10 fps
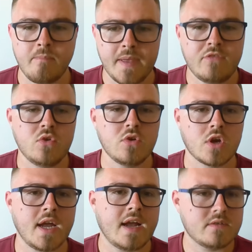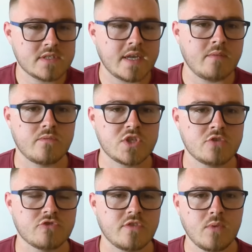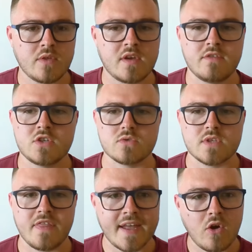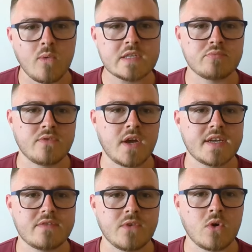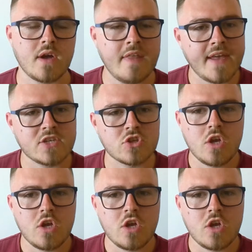But if you look at, say, children of wealthy individuals, they're always provided for and they